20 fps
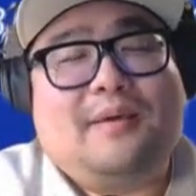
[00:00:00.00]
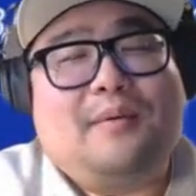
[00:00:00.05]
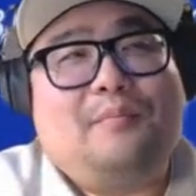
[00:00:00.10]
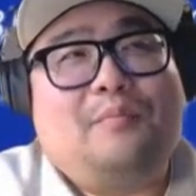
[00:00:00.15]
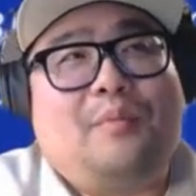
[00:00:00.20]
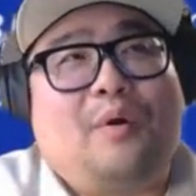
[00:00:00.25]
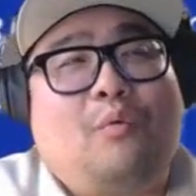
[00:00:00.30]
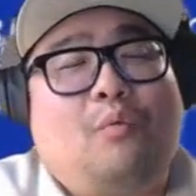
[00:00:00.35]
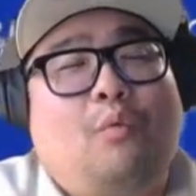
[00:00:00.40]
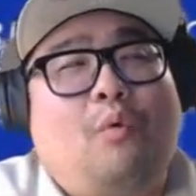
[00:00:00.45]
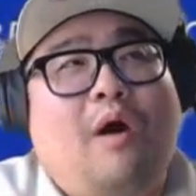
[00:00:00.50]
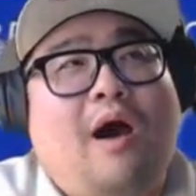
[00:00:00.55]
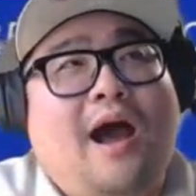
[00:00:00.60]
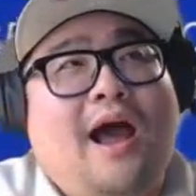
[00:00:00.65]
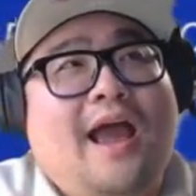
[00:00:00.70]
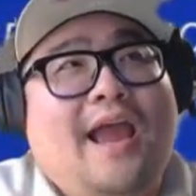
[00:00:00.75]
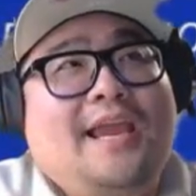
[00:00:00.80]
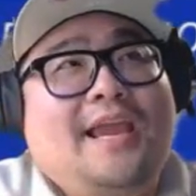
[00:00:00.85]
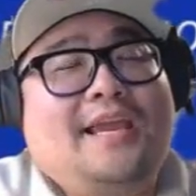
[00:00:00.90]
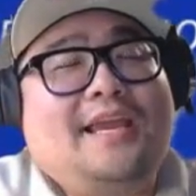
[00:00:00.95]
But
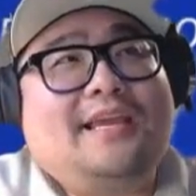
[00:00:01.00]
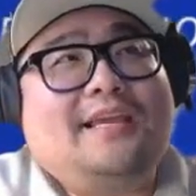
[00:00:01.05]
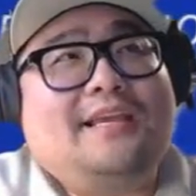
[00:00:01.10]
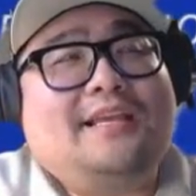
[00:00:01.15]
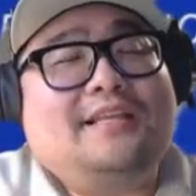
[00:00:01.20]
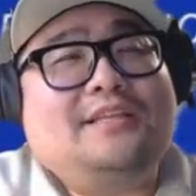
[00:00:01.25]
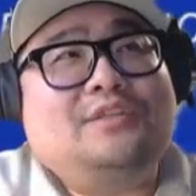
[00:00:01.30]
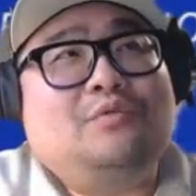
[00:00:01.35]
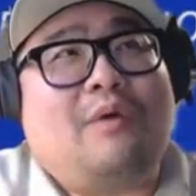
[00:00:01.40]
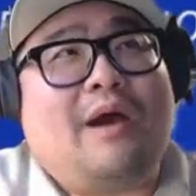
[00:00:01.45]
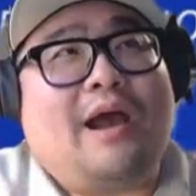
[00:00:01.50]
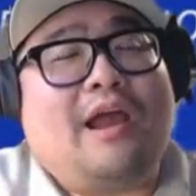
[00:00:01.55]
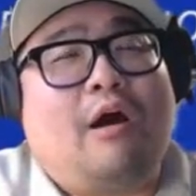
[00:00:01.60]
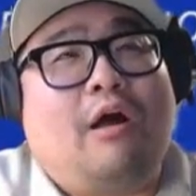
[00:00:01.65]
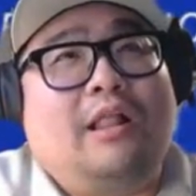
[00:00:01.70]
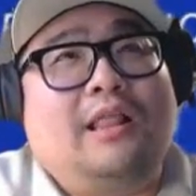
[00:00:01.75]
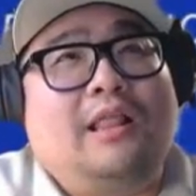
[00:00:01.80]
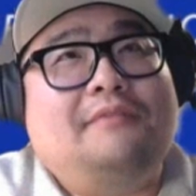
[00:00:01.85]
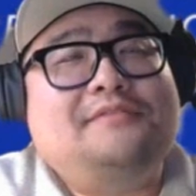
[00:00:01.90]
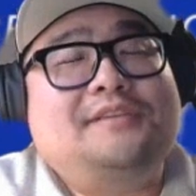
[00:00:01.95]
why do I
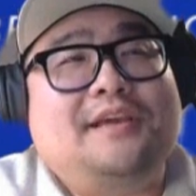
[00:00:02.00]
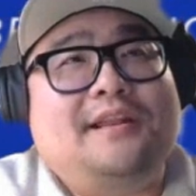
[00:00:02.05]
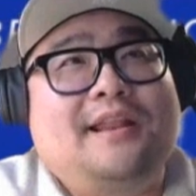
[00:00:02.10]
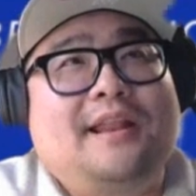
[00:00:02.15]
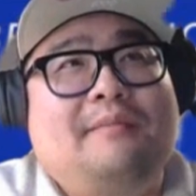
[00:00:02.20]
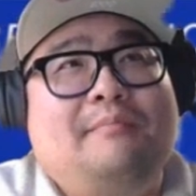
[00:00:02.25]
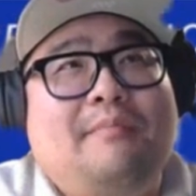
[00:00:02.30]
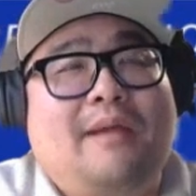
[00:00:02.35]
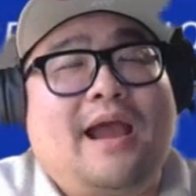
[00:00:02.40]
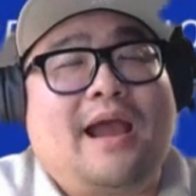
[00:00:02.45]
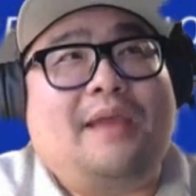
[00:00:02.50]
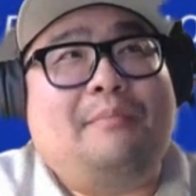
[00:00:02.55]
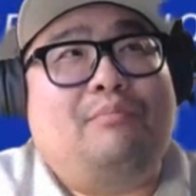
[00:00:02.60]
all of a sudden in my